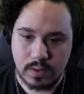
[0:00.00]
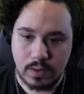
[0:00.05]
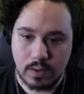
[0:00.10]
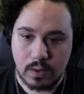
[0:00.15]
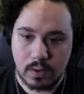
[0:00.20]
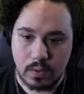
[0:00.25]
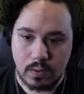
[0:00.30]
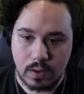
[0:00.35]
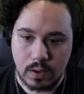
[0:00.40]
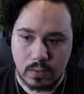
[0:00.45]

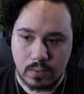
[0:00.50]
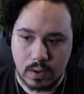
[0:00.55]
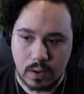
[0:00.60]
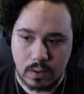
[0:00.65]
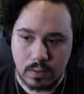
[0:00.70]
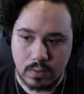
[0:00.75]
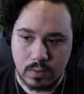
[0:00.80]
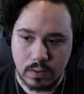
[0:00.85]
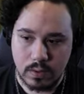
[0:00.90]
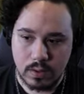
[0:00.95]

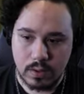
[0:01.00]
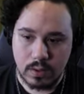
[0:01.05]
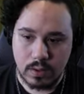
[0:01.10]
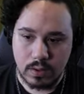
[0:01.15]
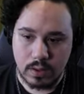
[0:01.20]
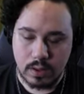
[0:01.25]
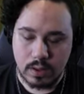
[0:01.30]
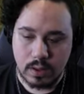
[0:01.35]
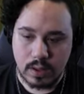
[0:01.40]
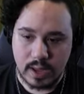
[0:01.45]
Oh.
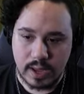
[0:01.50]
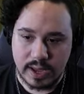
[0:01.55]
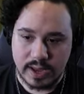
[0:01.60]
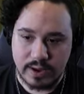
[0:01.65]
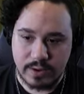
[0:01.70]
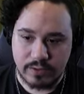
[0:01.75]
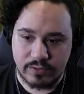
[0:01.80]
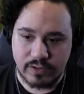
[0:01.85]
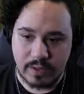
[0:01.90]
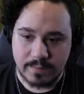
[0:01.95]
I
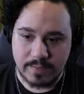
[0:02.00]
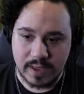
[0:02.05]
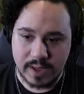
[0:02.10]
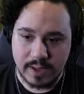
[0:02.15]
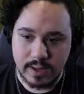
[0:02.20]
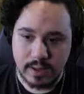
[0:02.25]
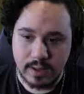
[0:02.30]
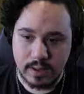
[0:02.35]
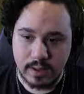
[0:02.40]
hear something.